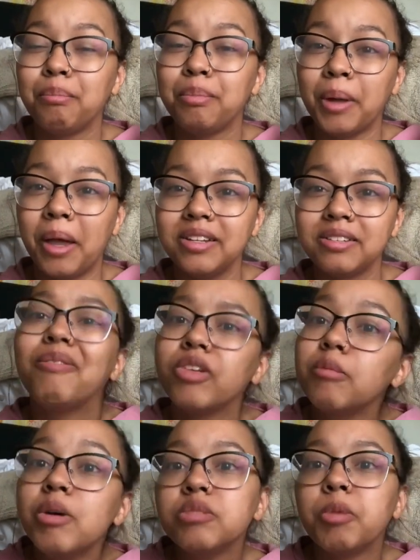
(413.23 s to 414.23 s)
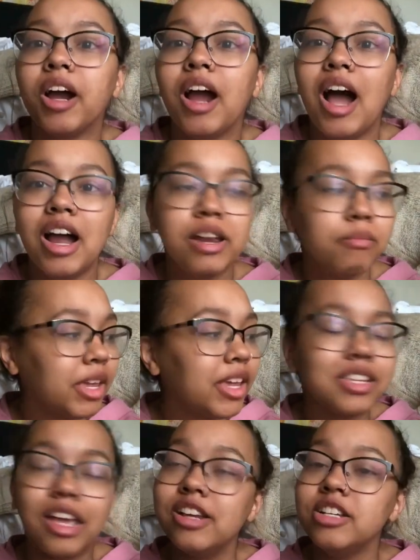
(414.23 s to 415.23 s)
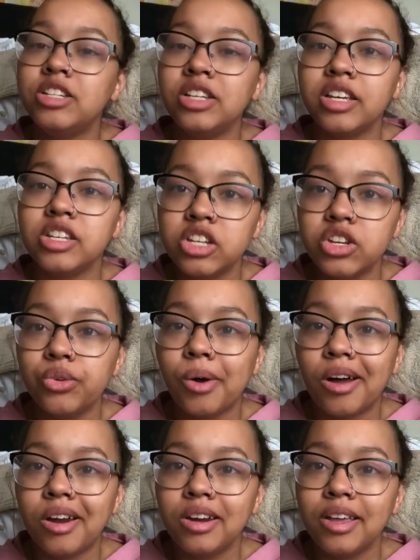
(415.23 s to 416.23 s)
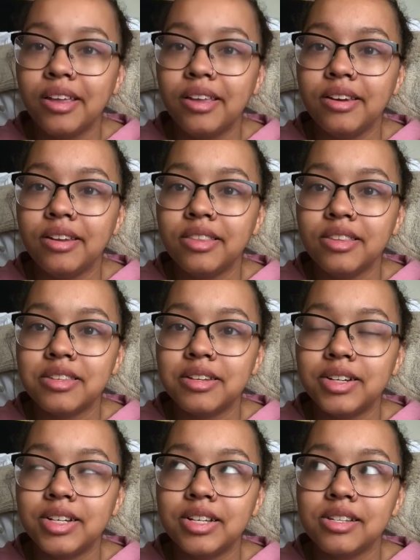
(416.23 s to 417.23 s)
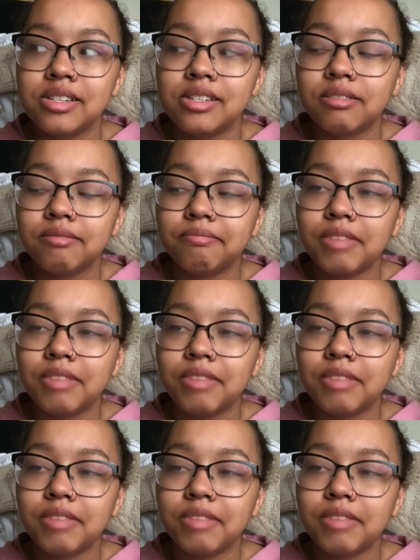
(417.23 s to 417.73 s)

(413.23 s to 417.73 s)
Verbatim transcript: But for the most part, I am like excited to continue on in the series